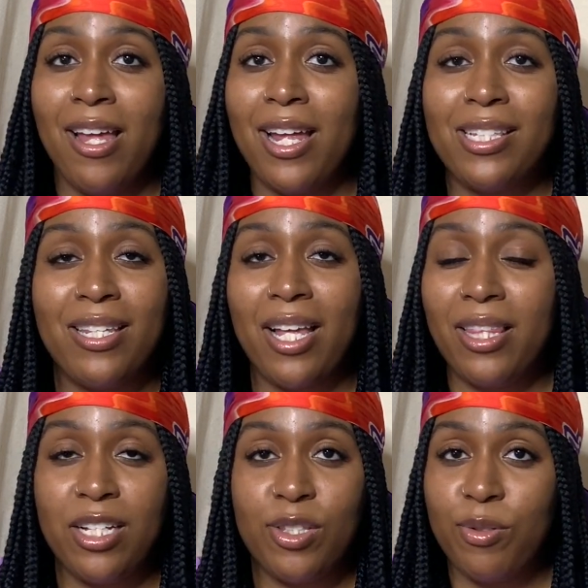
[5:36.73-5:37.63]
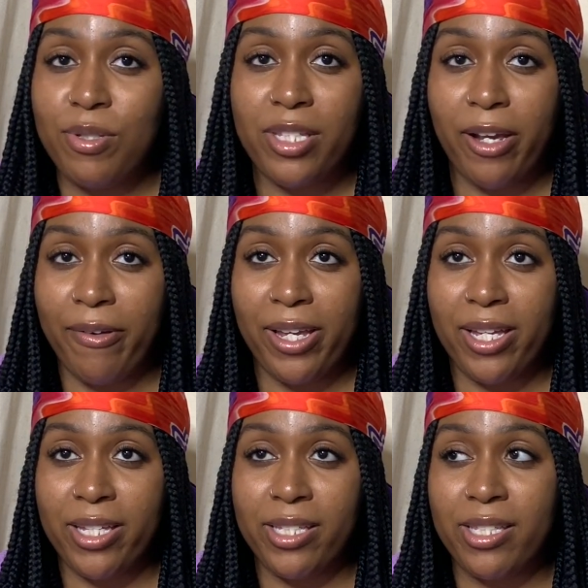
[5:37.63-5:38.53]
It's nothing too
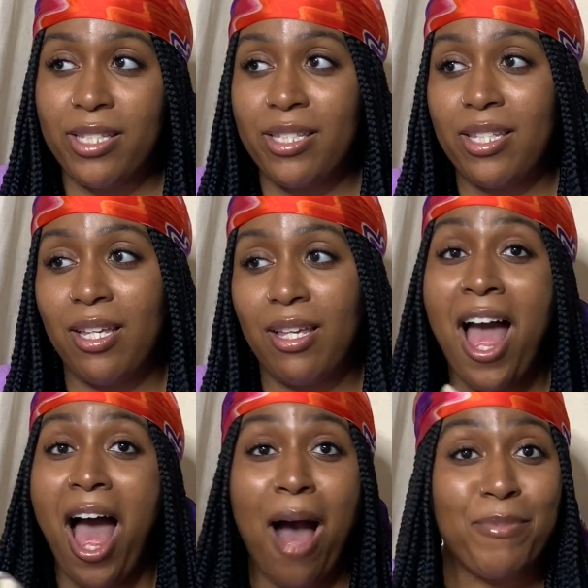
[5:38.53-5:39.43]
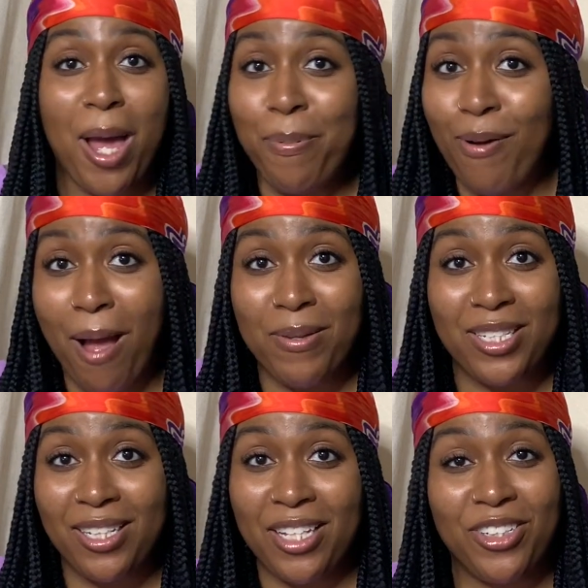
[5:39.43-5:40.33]
serious. I'm not
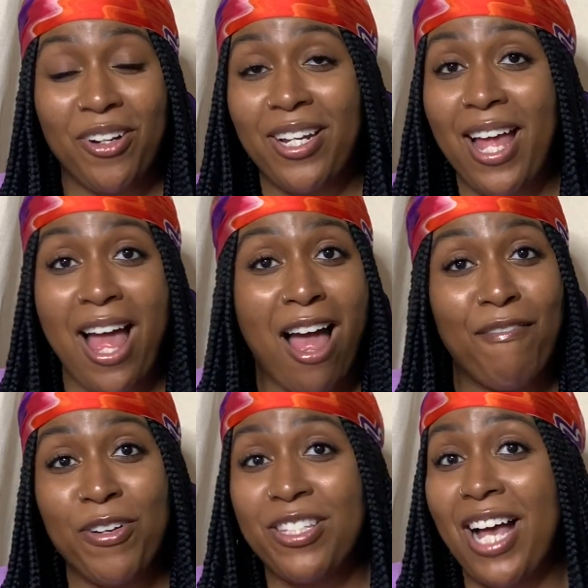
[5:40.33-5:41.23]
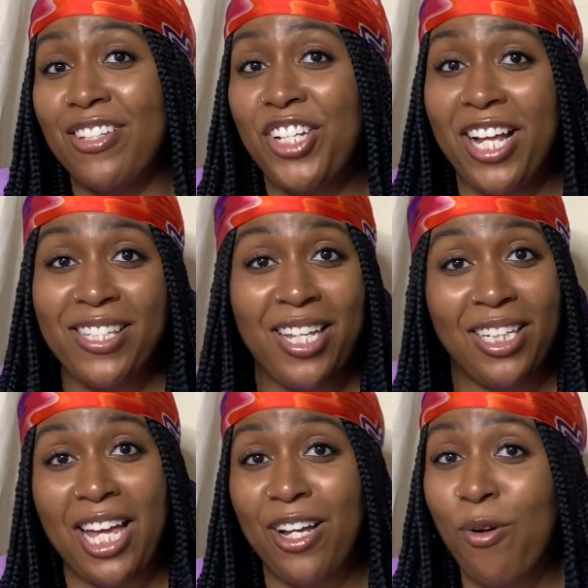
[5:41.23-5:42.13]
promising that you're gonna have Versace
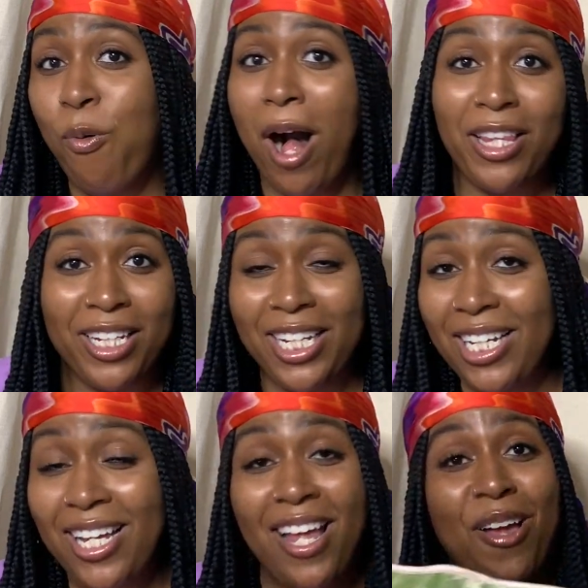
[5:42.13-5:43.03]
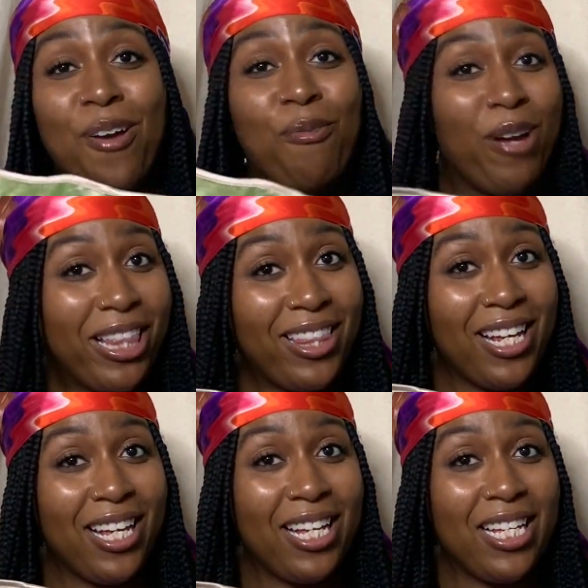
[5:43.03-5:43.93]
Atelier quality with
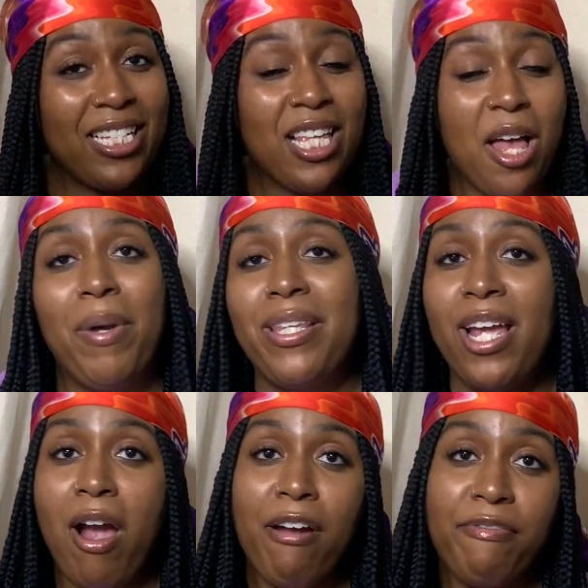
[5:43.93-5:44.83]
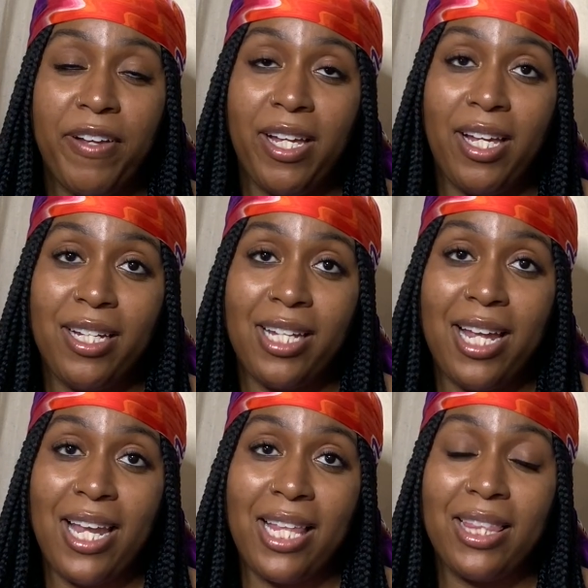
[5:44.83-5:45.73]
these, but they are fun,
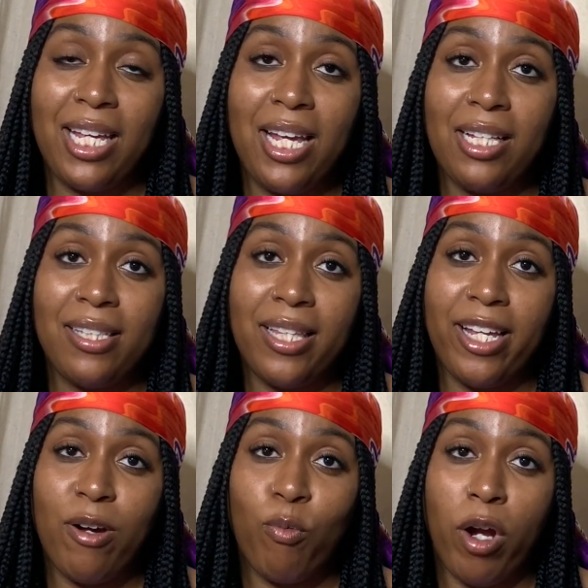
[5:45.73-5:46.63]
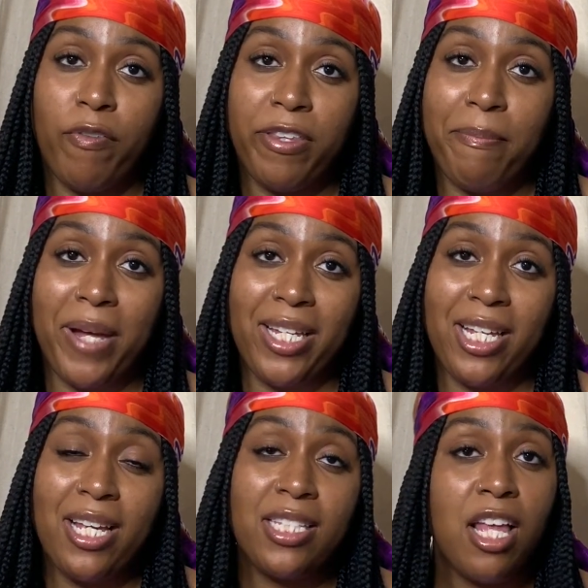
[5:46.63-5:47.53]
and I think that they're worth the
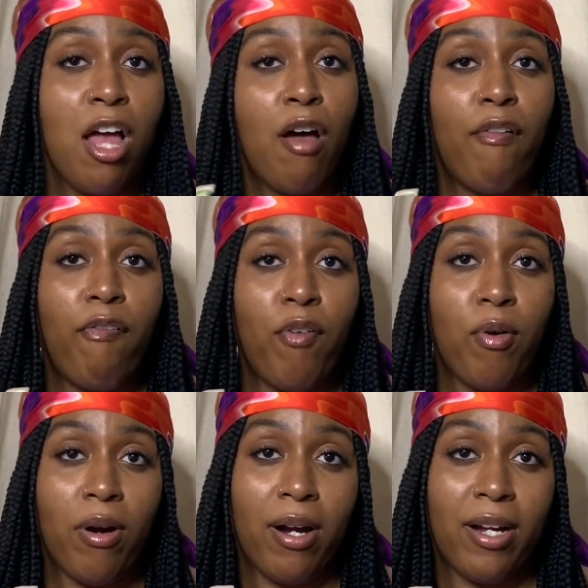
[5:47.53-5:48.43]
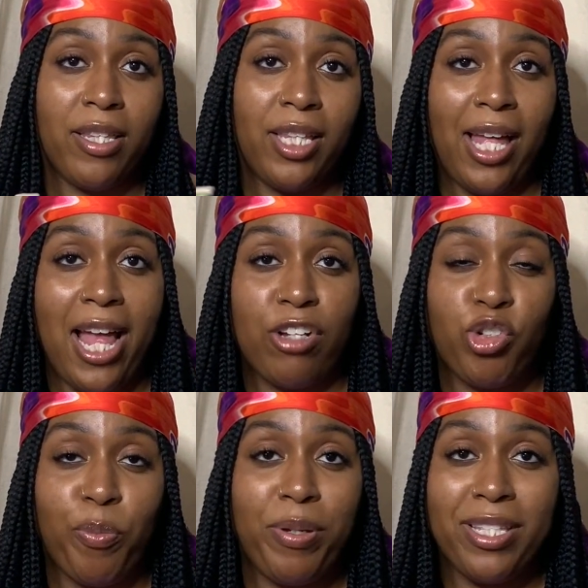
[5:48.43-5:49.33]
monies for the
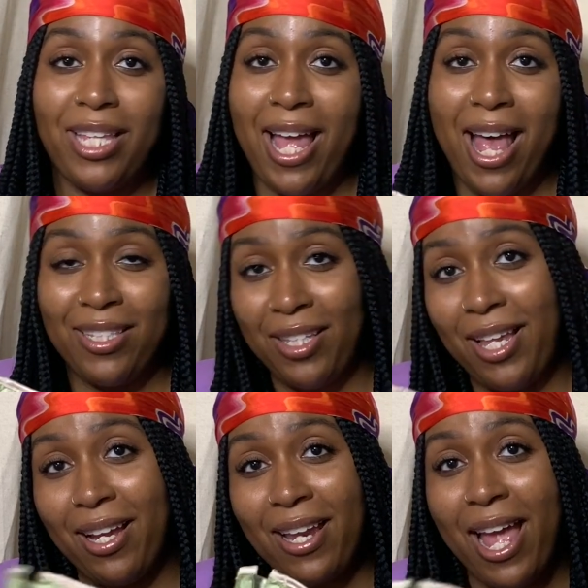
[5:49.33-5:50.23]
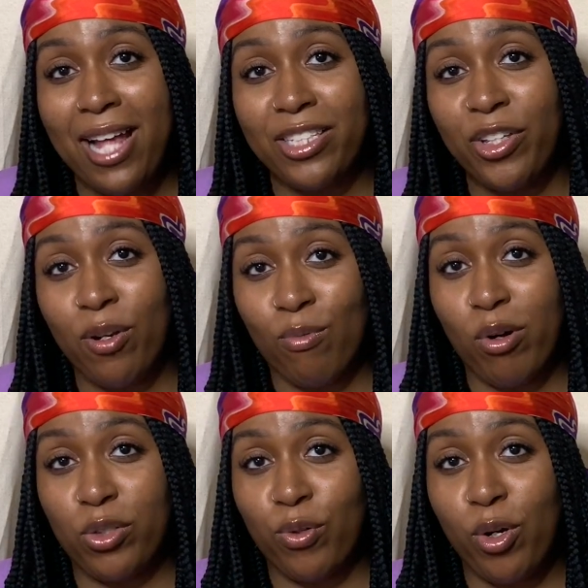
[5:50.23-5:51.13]
extra pizzazz that they can add to your
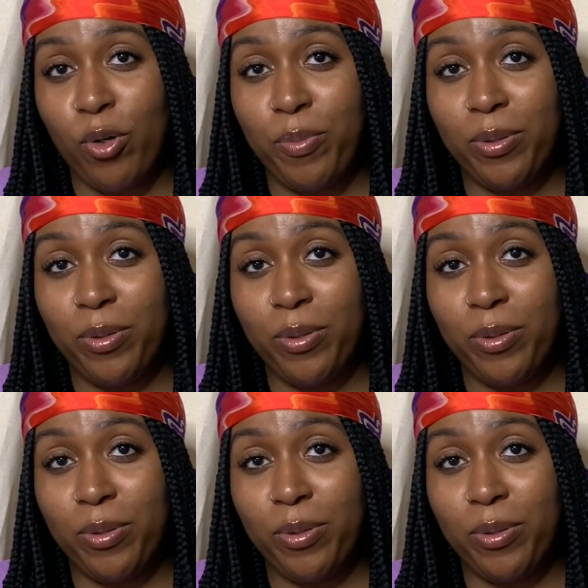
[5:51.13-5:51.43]
wardrobe.